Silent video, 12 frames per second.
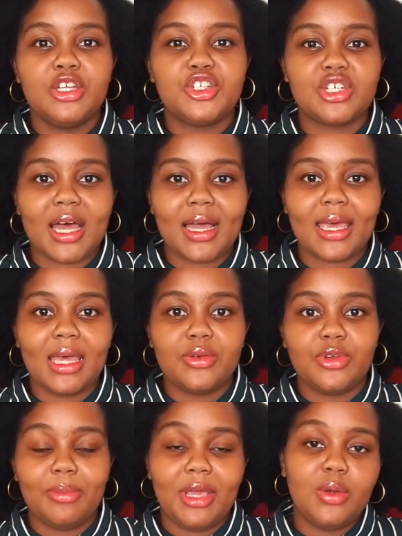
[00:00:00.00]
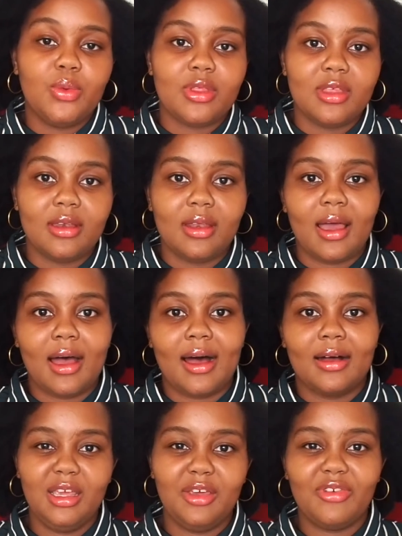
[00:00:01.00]
track and remain within
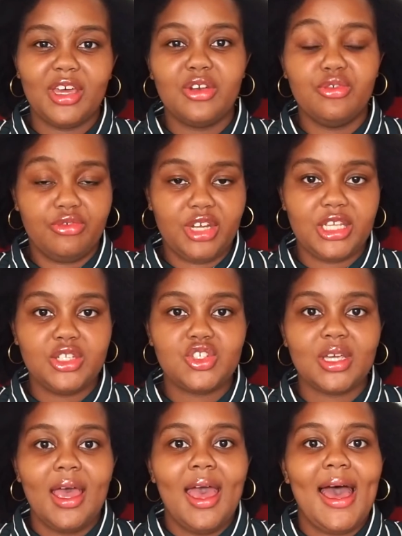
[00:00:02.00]
a given range